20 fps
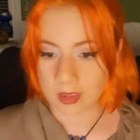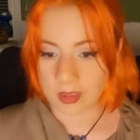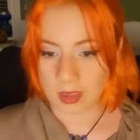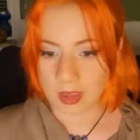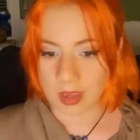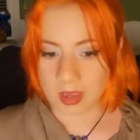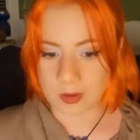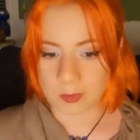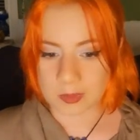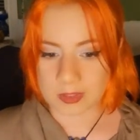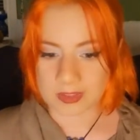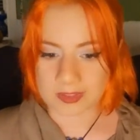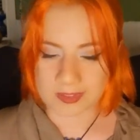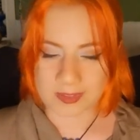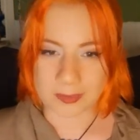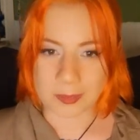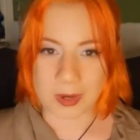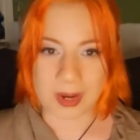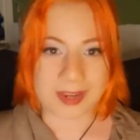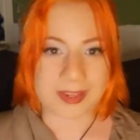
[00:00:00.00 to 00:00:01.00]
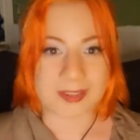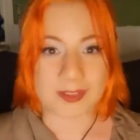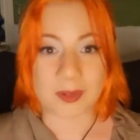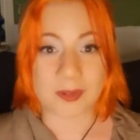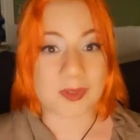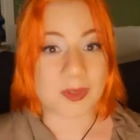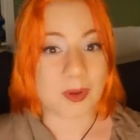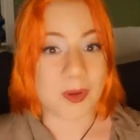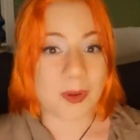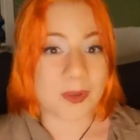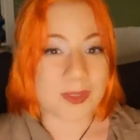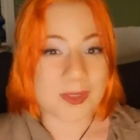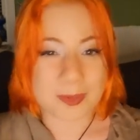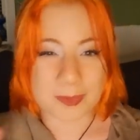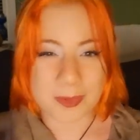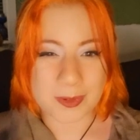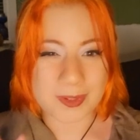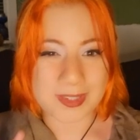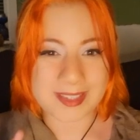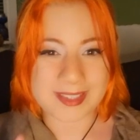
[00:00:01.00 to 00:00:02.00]
uh, which is why it's also called
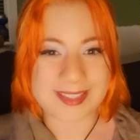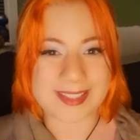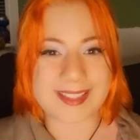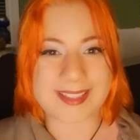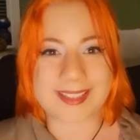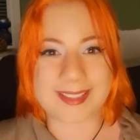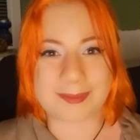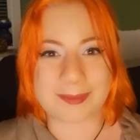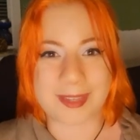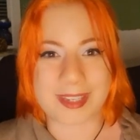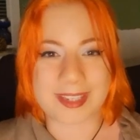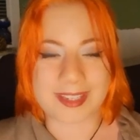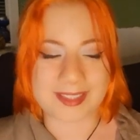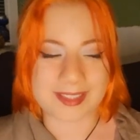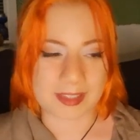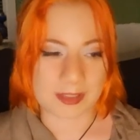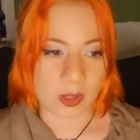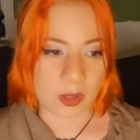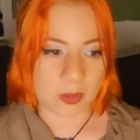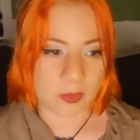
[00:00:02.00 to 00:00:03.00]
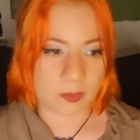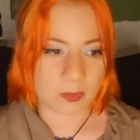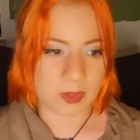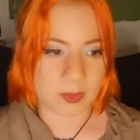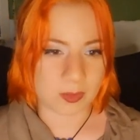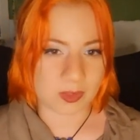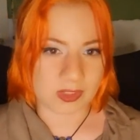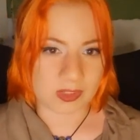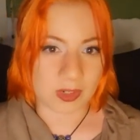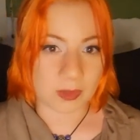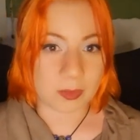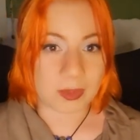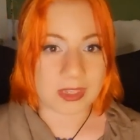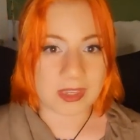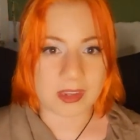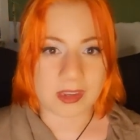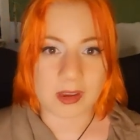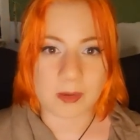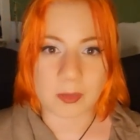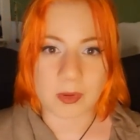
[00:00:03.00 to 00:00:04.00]
spooky season because a lot of people start
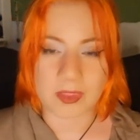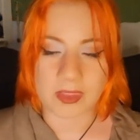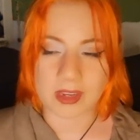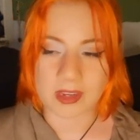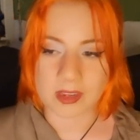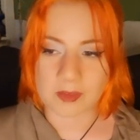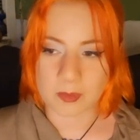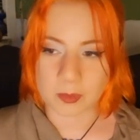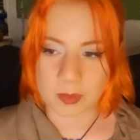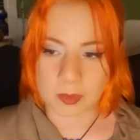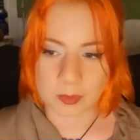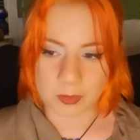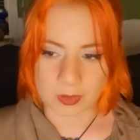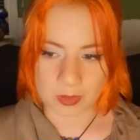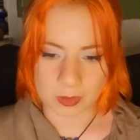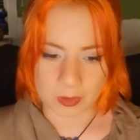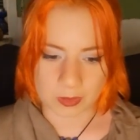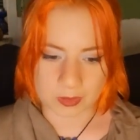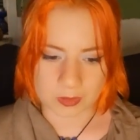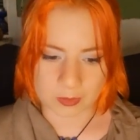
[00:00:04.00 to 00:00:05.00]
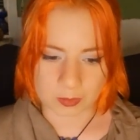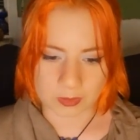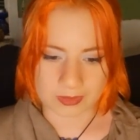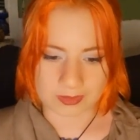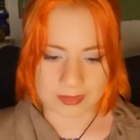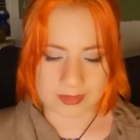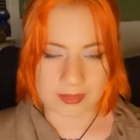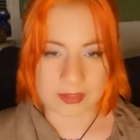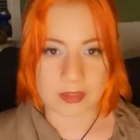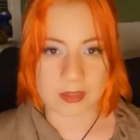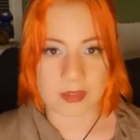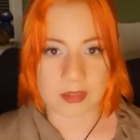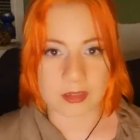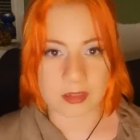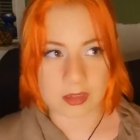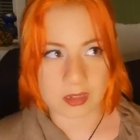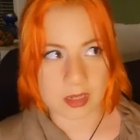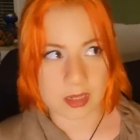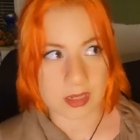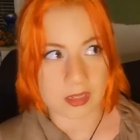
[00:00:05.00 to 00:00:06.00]
picking up on that. Even people that aren't really
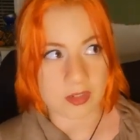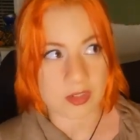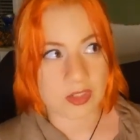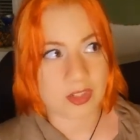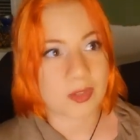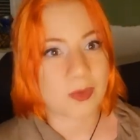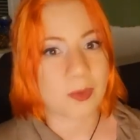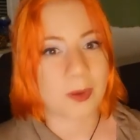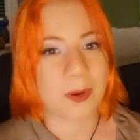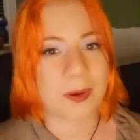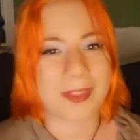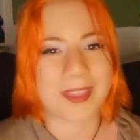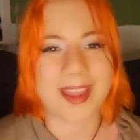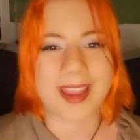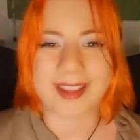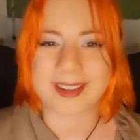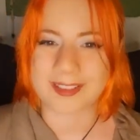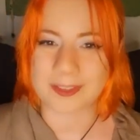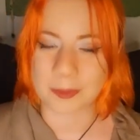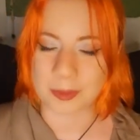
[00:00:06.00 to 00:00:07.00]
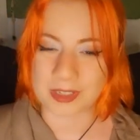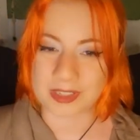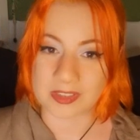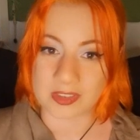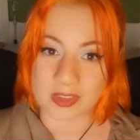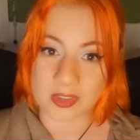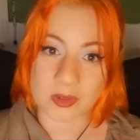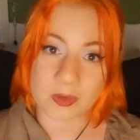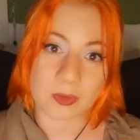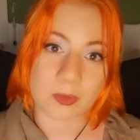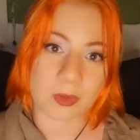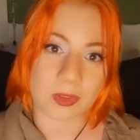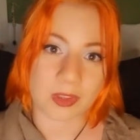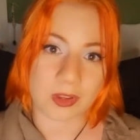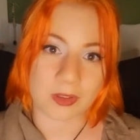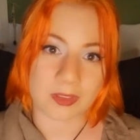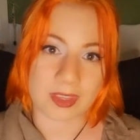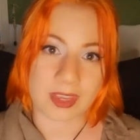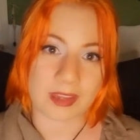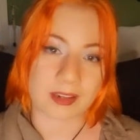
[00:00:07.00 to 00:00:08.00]
into all that or in tune with
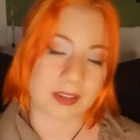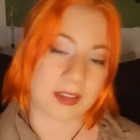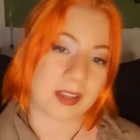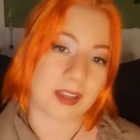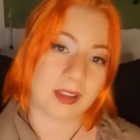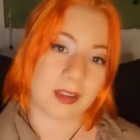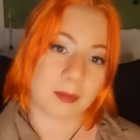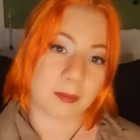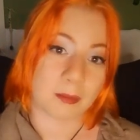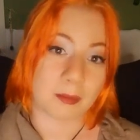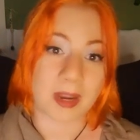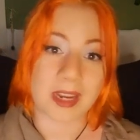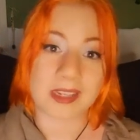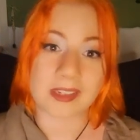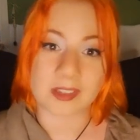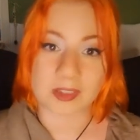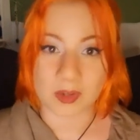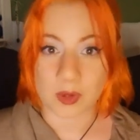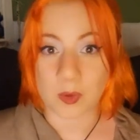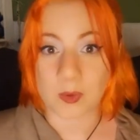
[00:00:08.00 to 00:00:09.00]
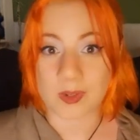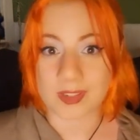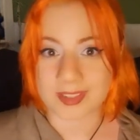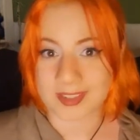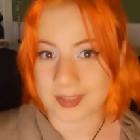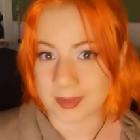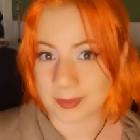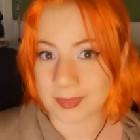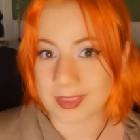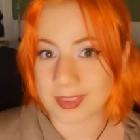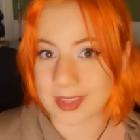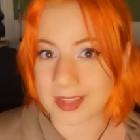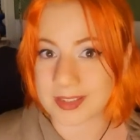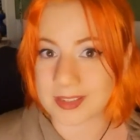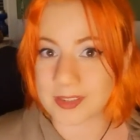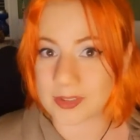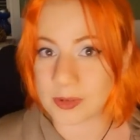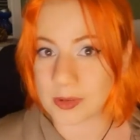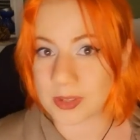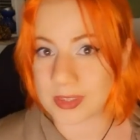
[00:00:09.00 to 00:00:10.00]
all that might notice some
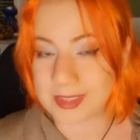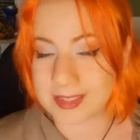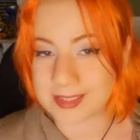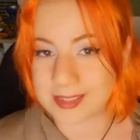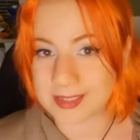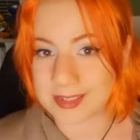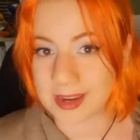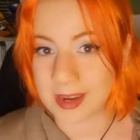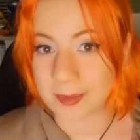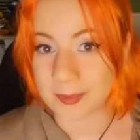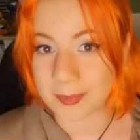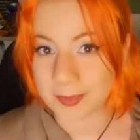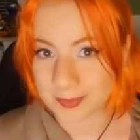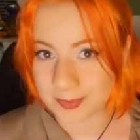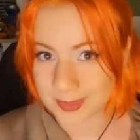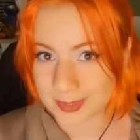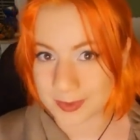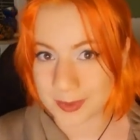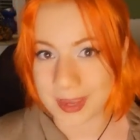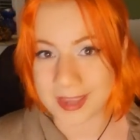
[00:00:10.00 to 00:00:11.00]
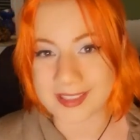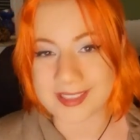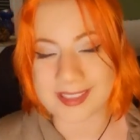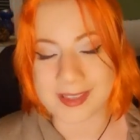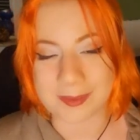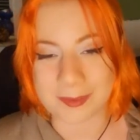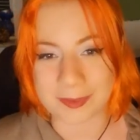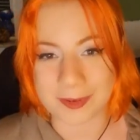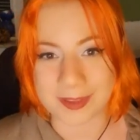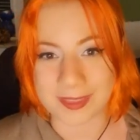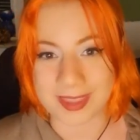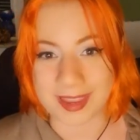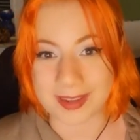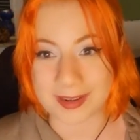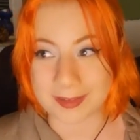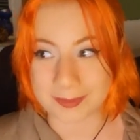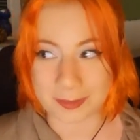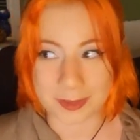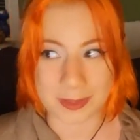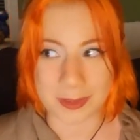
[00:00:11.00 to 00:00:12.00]
things during this time. So, heads up for
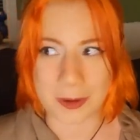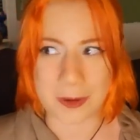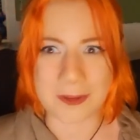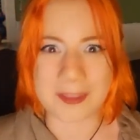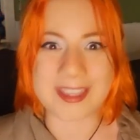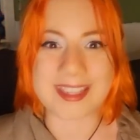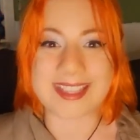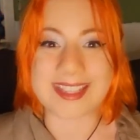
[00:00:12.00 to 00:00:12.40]
that with all this